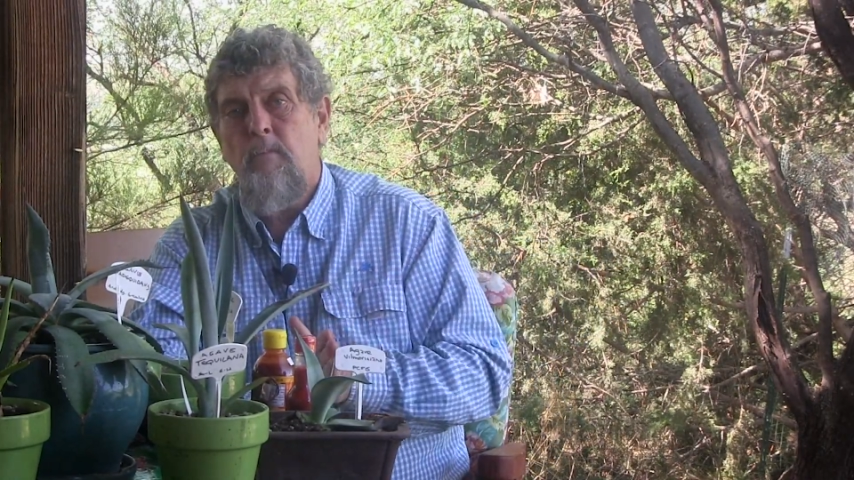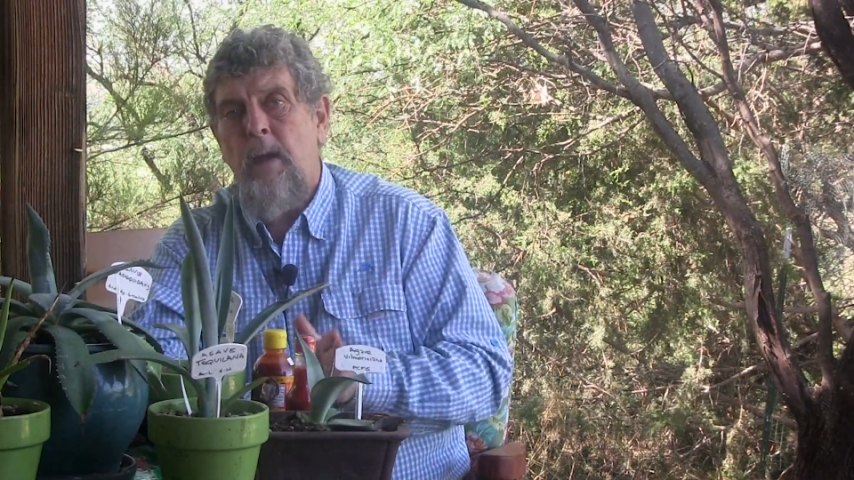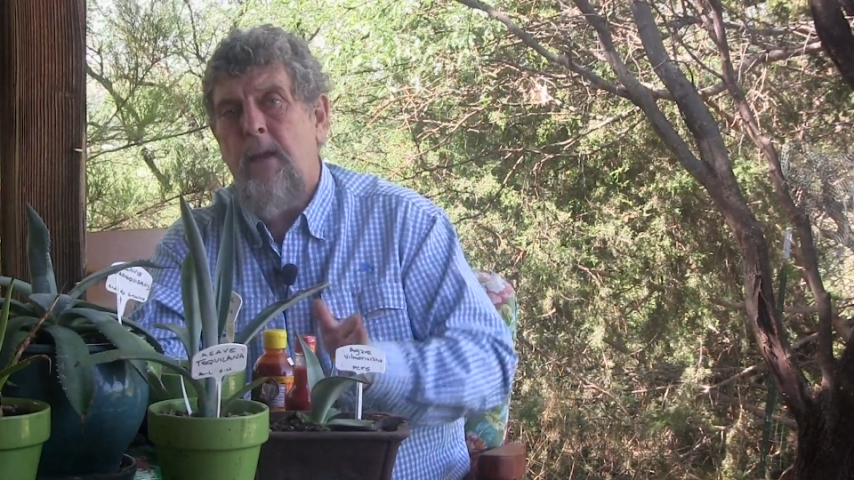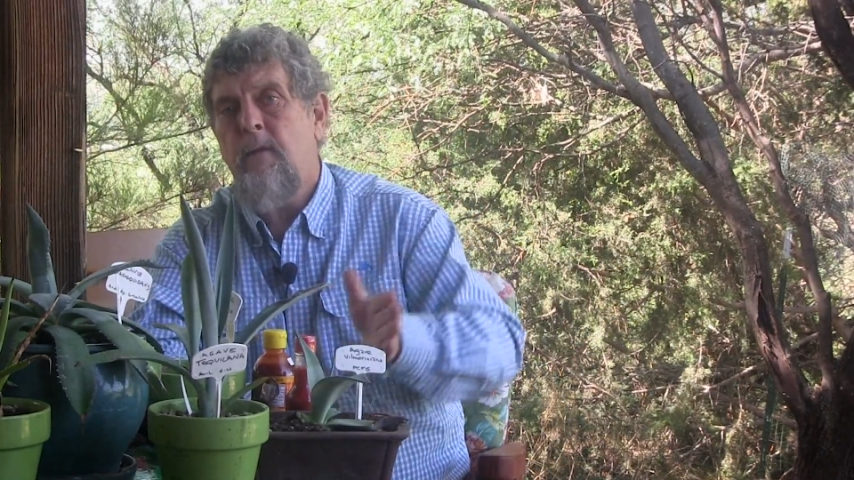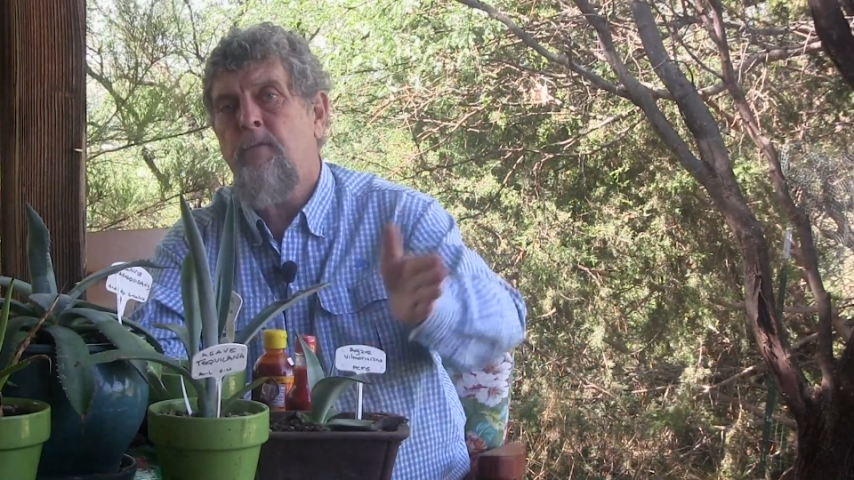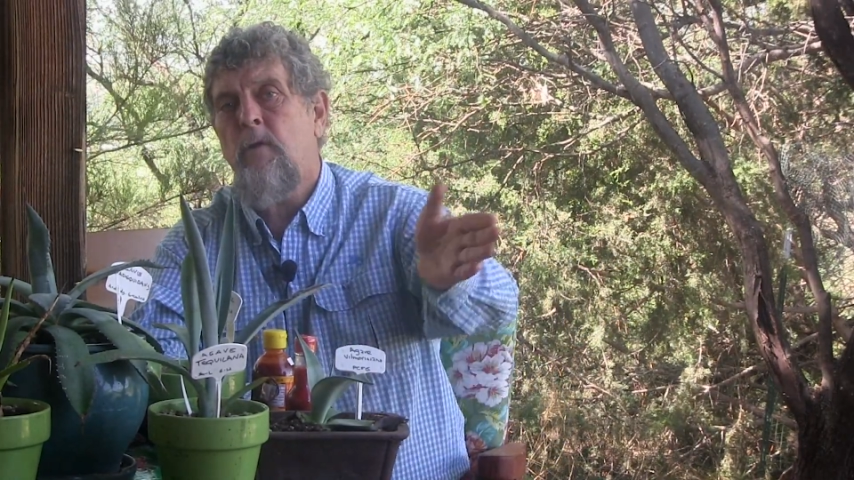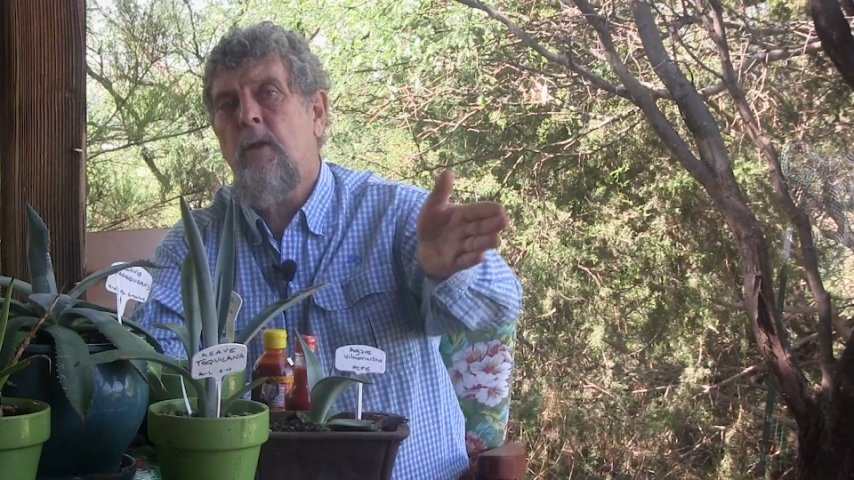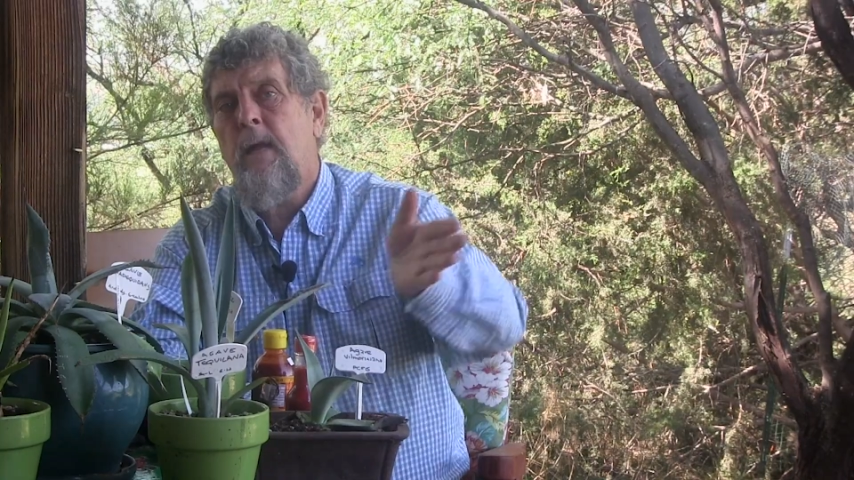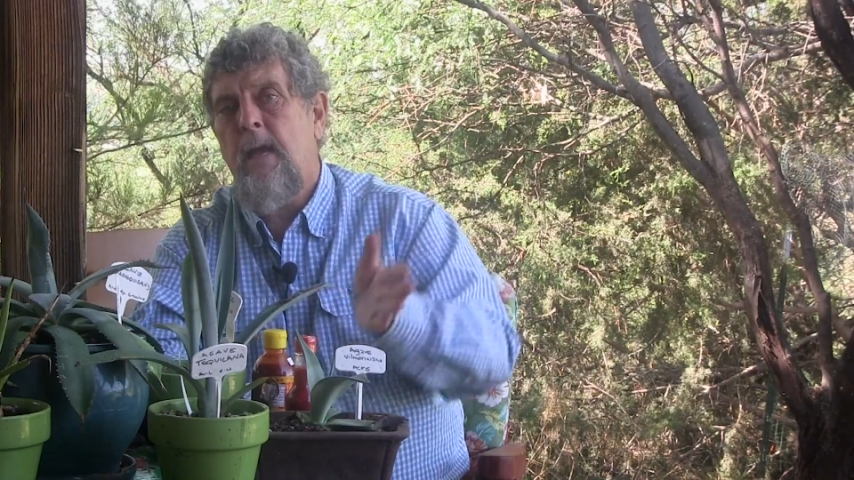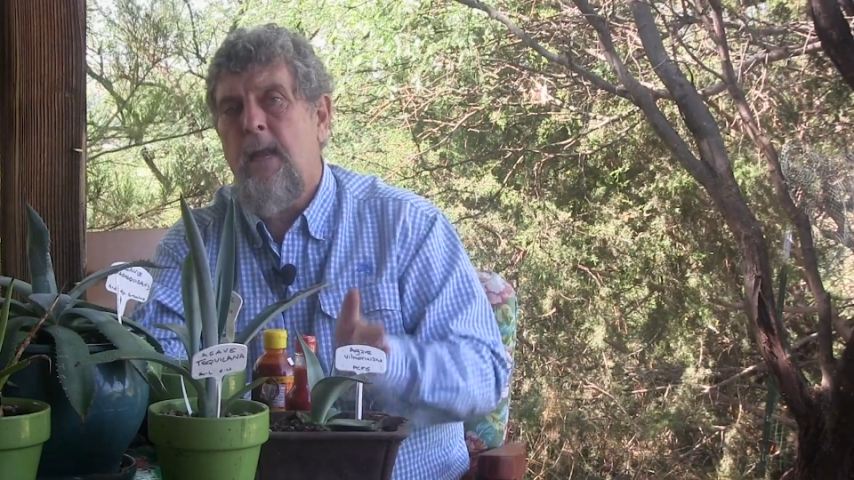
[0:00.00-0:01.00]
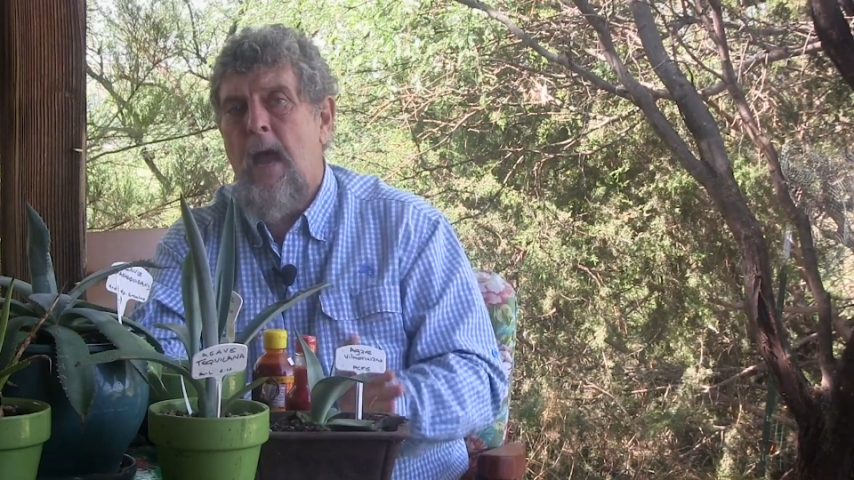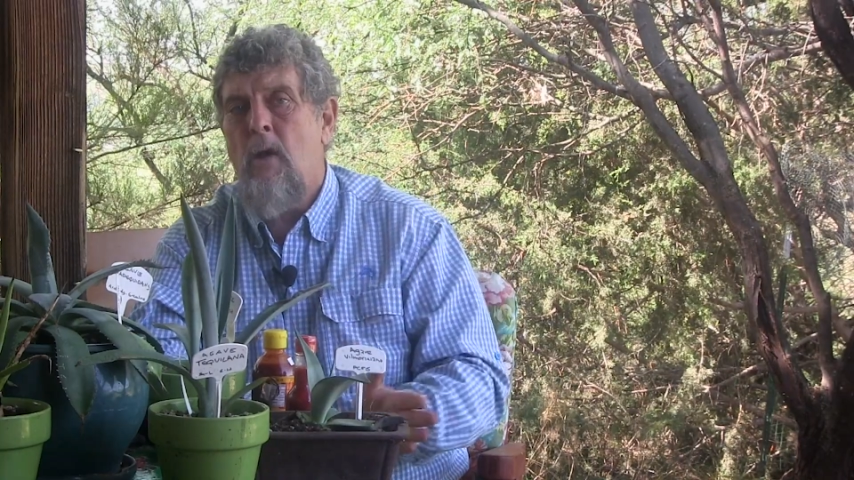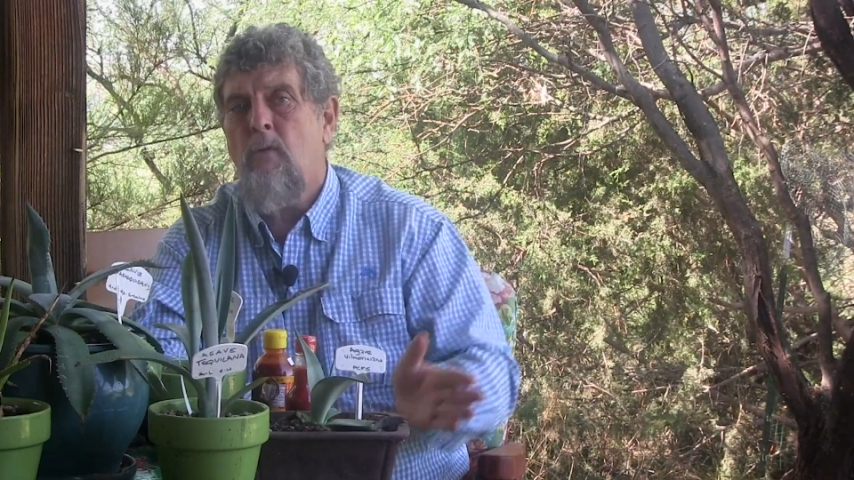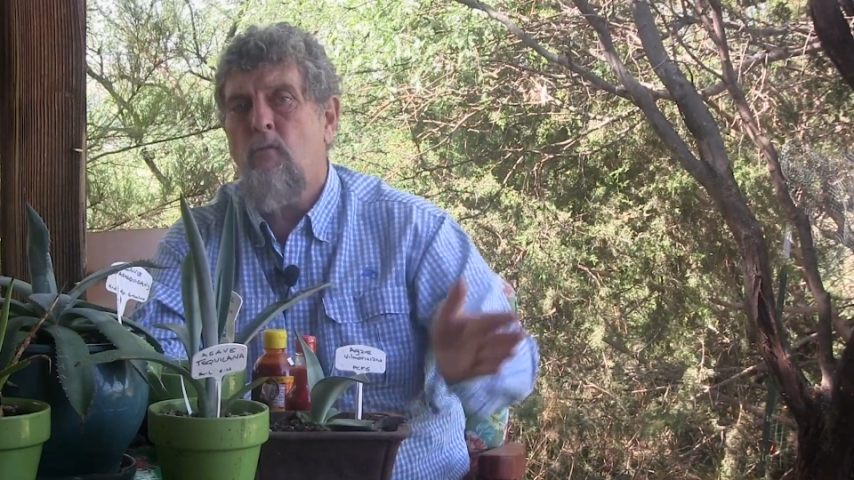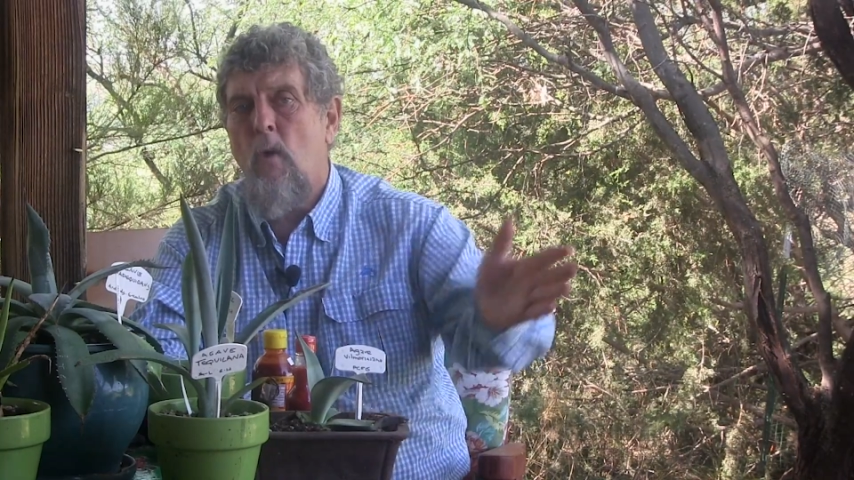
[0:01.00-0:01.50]
by diverting it
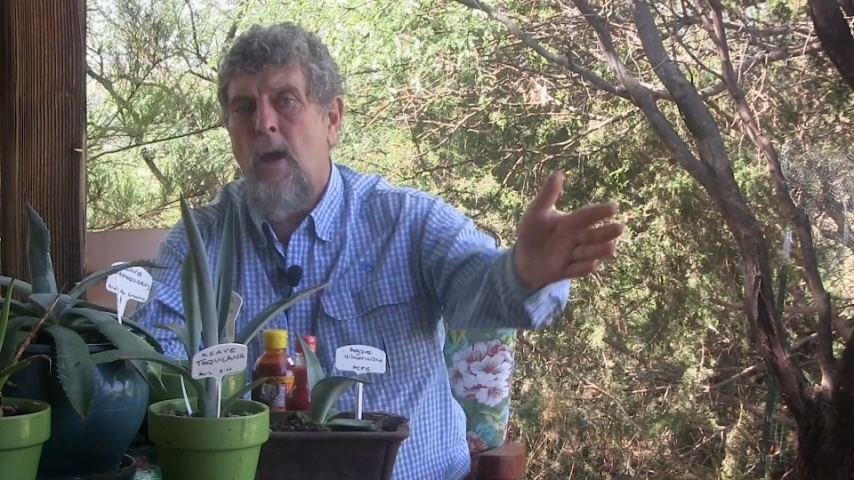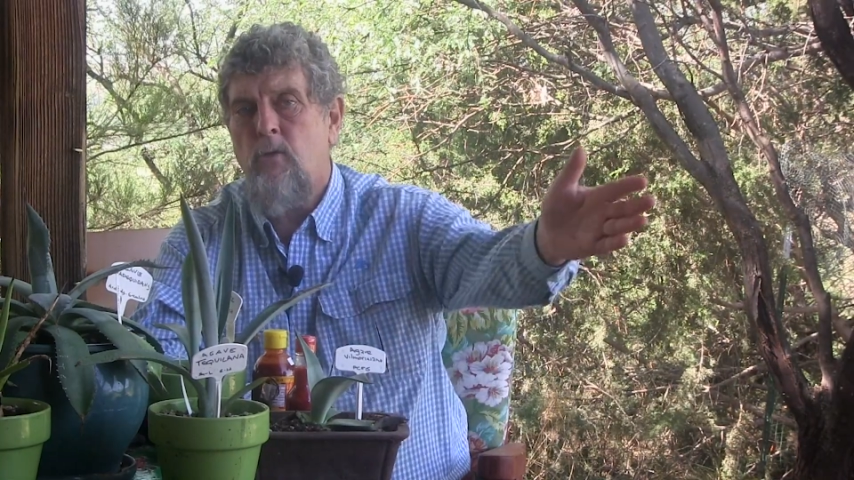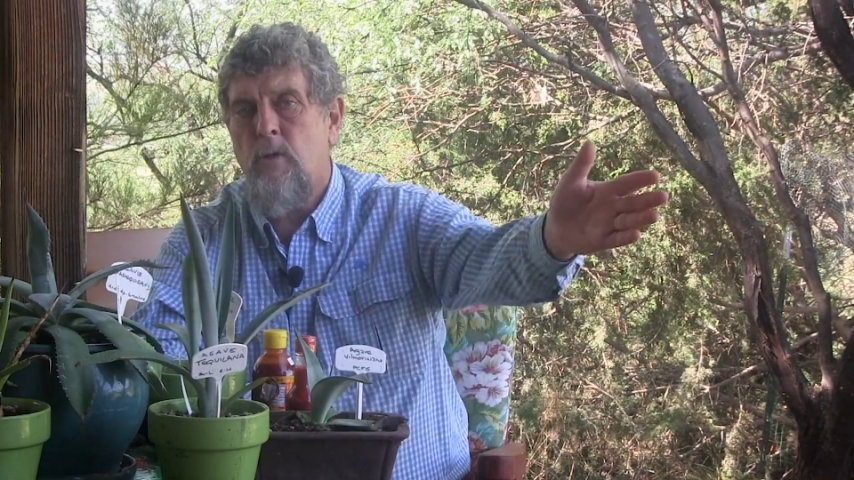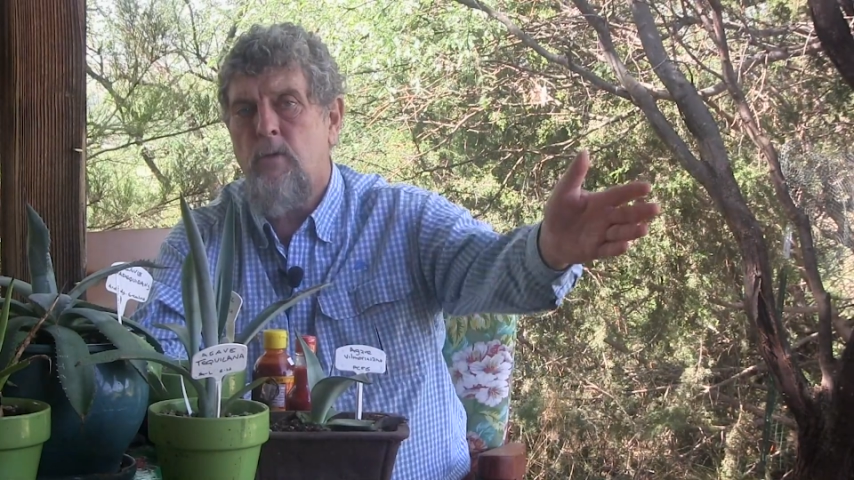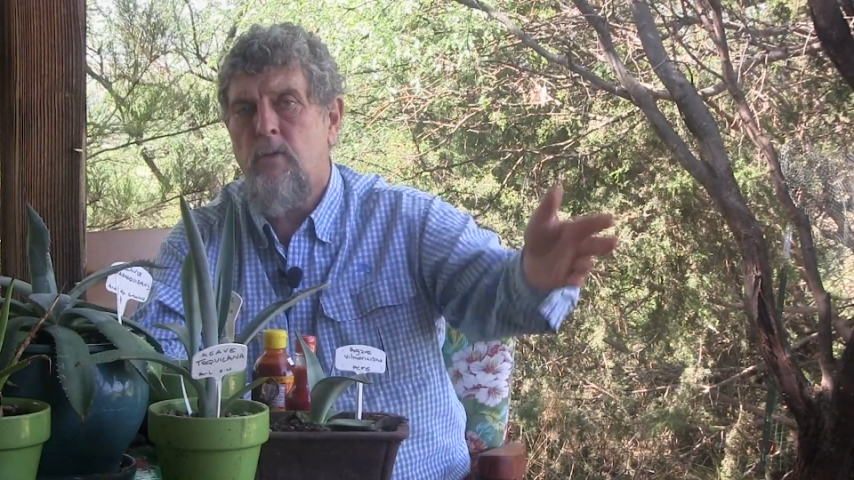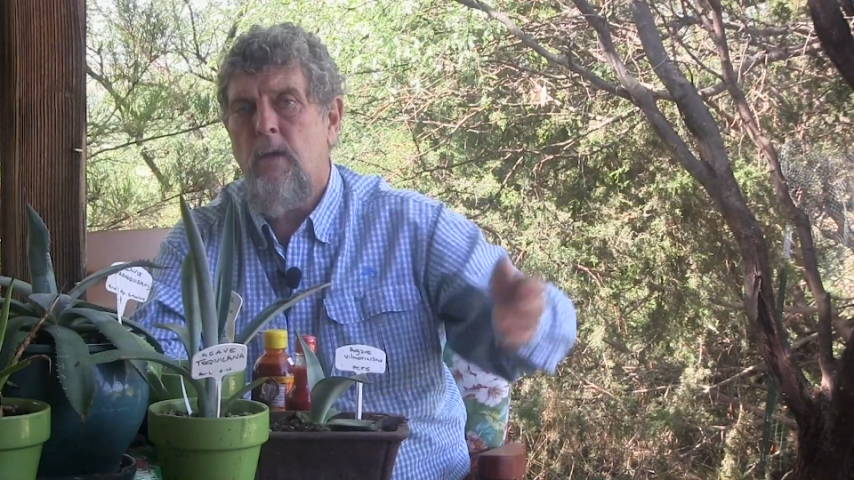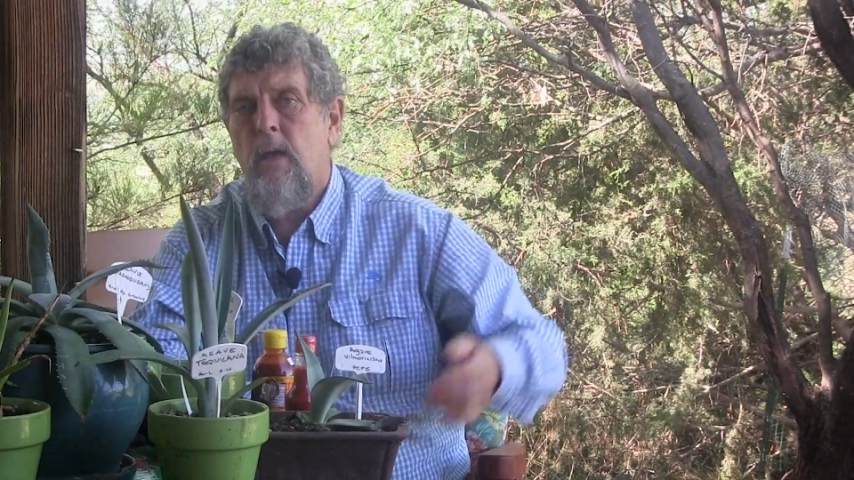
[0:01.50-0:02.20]
out of washes